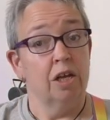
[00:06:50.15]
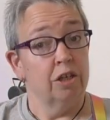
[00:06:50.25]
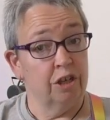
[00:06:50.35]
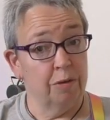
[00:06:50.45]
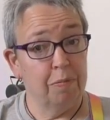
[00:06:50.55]

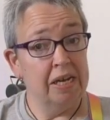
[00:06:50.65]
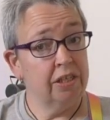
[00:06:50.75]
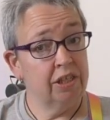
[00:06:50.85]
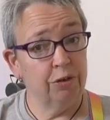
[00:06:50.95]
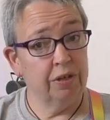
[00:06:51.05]
So your
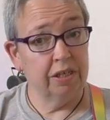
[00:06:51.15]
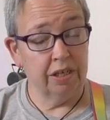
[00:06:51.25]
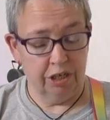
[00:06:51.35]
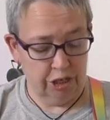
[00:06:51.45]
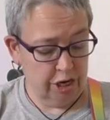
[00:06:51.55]
bass uke is
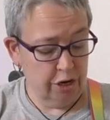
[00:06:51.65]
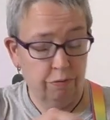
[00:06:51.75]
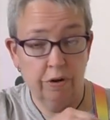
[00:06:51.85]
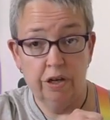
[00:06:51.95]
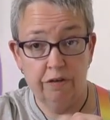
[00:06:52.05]
in
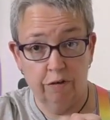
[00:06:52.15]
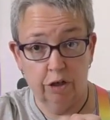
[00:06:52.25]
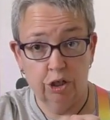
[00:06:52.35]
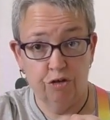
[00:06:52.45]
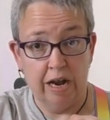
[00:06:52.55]
tune, you've got
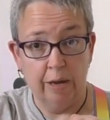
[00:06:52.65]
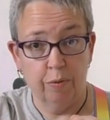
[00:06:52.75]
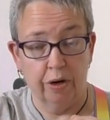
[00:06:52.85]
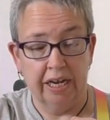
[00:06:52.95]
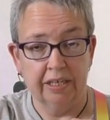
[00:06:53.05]
a
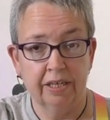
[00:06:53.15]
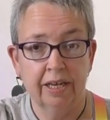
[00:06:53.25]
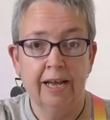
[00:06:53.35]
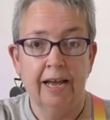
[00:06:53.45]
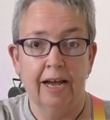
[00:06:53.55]
strap on
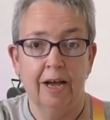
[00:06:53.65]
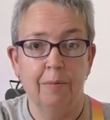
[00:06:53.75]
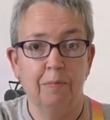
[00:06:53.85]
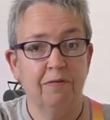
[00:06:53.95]
it.